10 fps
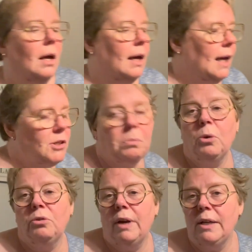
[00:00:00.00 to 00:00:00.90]
as
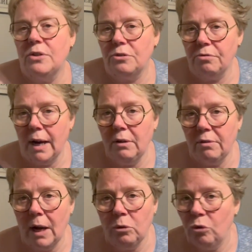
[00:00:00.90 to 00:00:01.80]
moderators, ran
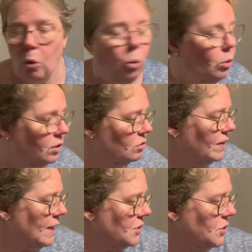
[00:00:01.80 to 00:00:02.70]
around all the
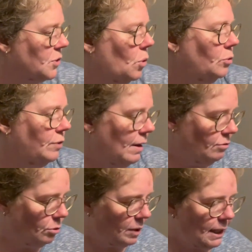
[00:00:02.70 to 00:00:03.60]
threads on
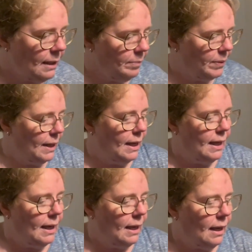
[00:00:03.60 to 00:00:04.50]
Ravelry.
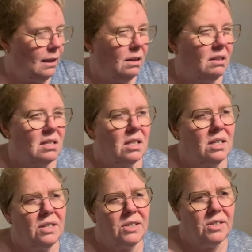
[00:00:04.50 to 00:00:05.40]
And
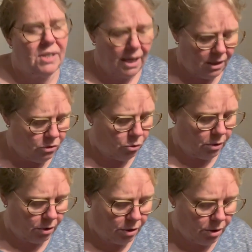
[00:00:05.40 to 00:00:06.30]
the second or
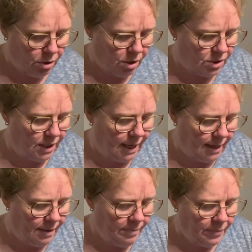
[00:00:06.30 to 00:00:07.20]
the third
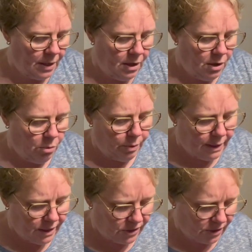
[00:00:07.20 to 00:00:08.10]
year, we
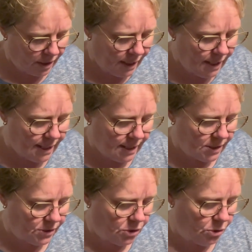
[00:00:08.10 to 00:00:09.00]
decided
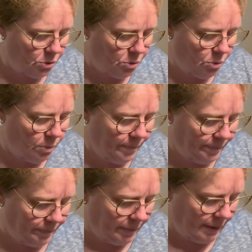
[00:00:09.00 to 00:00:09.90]
to
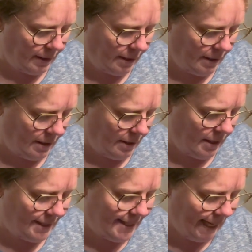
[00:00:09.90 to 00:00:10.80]

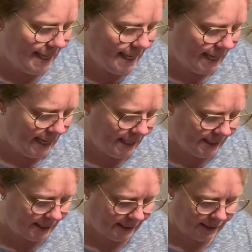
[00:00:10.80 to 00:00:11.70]

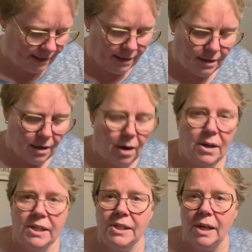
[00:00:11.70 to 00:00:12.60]
dedicate
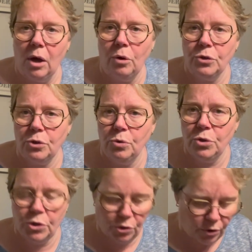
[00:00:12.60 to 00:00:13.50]
ourselves to
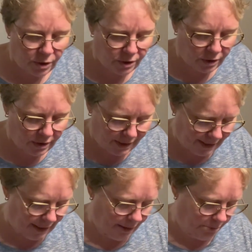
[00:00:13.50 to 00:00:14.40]
certain
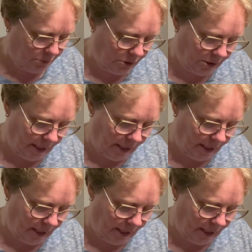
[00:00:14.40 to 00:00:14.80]
teams